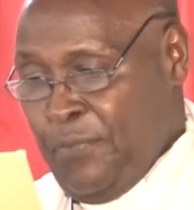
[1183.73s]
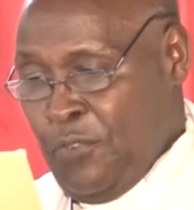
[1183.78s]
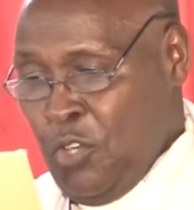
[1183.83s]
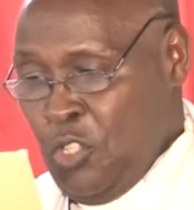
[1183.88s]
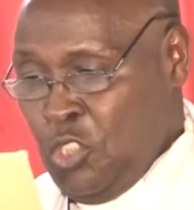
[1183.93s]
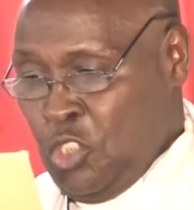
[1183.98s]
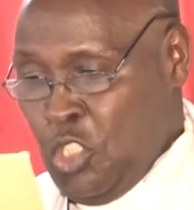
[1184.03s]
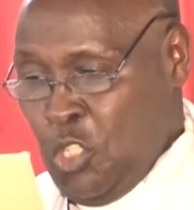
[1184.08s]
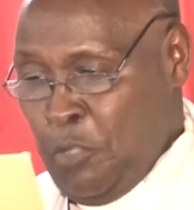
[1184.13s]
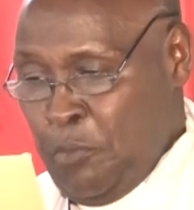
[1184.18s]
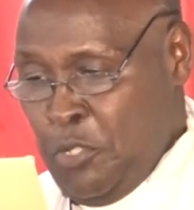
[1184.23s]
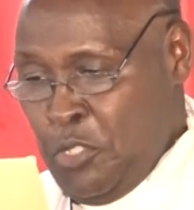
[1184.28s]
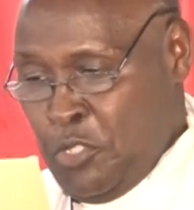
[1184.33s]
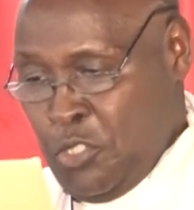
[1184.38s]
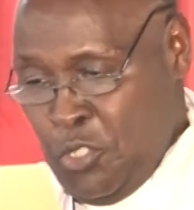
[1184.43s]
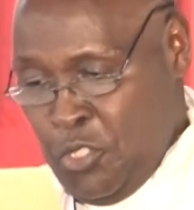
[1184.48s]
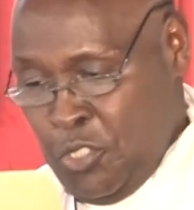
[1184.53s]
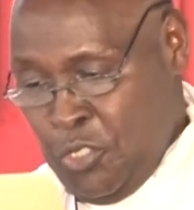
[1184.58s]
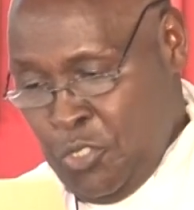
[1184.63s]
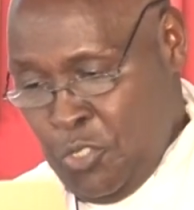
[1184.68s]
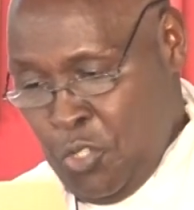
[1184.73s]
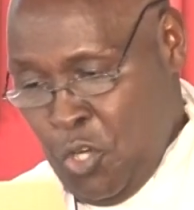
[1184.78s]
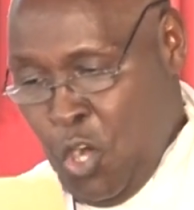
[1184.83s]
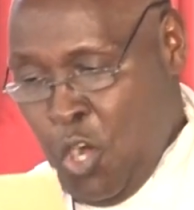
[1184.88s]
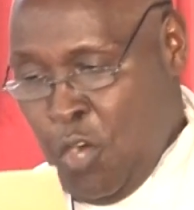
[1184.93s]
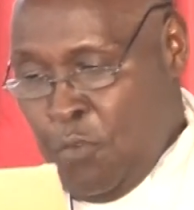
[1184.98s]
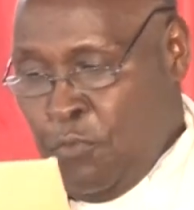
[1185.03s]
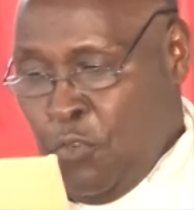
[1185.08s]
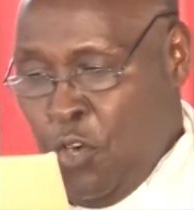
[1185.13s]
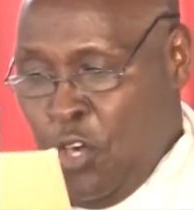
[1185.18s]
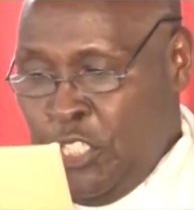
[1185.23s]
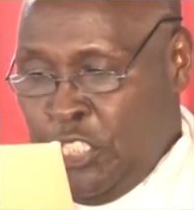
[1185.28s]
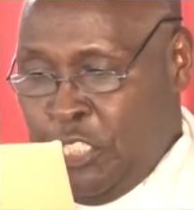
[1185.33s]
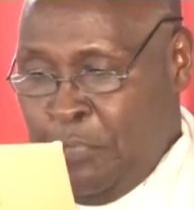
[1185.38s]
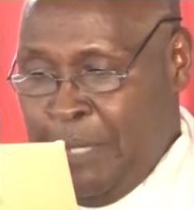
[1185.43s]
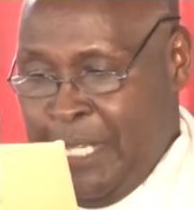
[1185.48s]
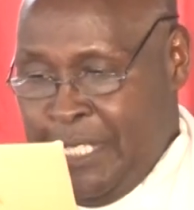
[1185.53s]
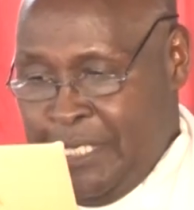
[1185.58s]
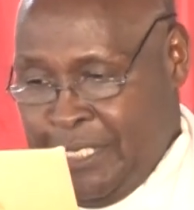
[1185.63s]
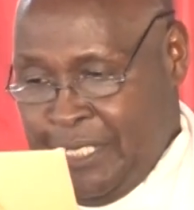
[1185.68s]
contribution of
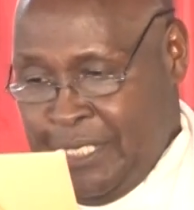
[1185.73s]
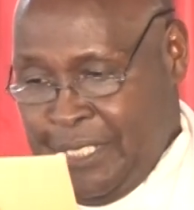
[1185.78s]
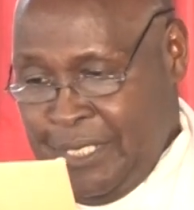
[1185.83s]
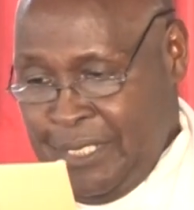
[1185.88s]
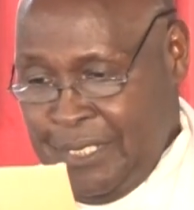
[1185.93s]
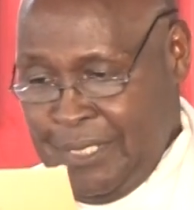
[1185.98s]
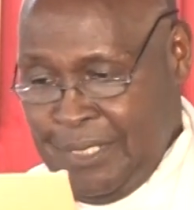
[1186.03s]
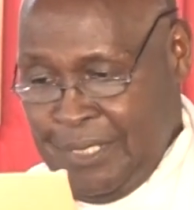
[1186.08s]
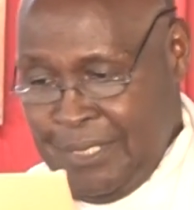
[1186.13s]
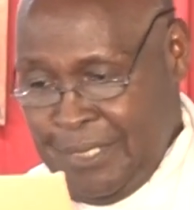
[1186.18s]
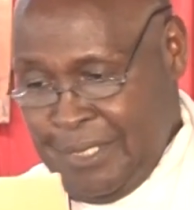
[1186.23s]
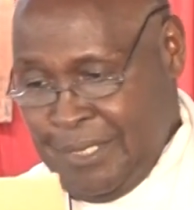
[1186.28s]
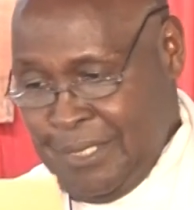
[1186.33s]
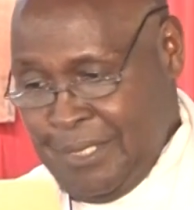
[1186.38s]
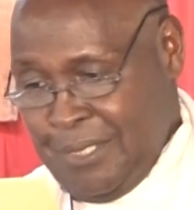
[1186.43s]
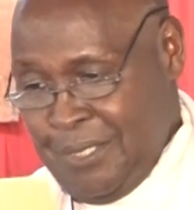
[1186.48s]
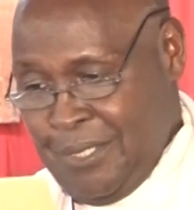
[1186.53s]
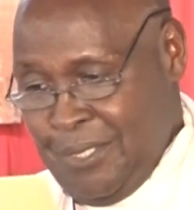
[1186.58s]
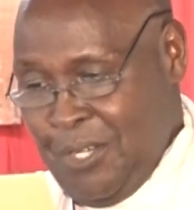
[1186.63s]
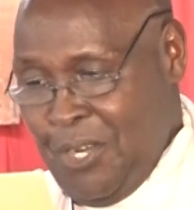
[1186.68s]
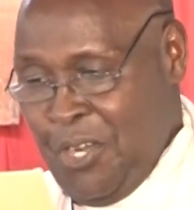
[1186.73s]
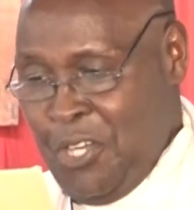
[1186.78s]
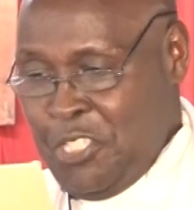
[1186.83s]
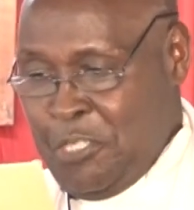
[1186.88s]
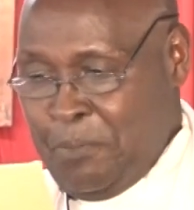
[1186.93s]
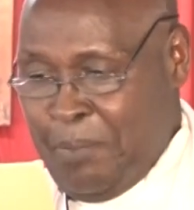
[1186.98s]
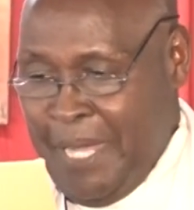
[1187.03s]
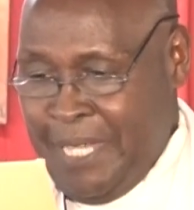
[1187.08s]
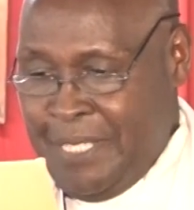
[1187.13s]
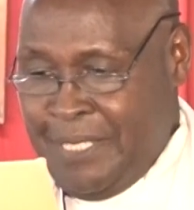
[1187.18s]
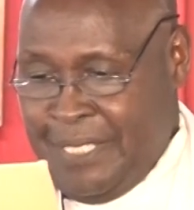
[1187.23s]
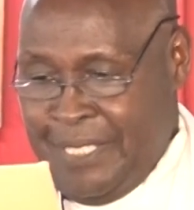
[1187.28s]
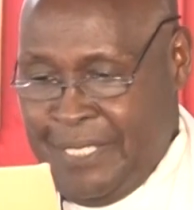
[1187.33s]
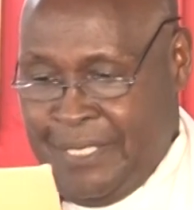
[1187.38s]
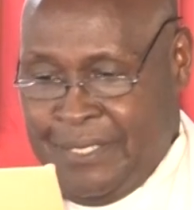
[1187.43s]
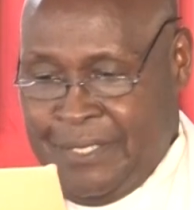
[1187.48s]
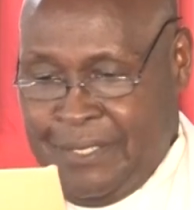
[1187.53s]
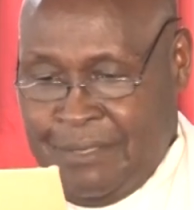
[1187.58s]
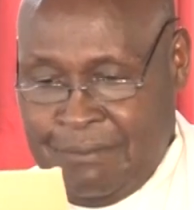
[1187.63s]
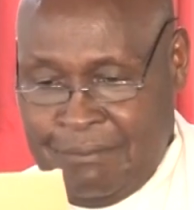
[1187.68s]
ointments or
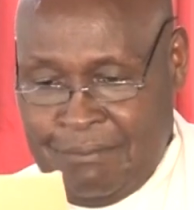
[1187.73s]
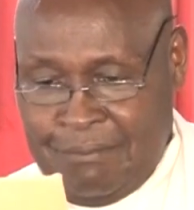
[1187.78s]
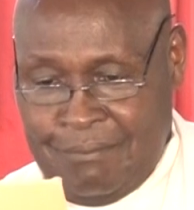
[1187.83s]
spices.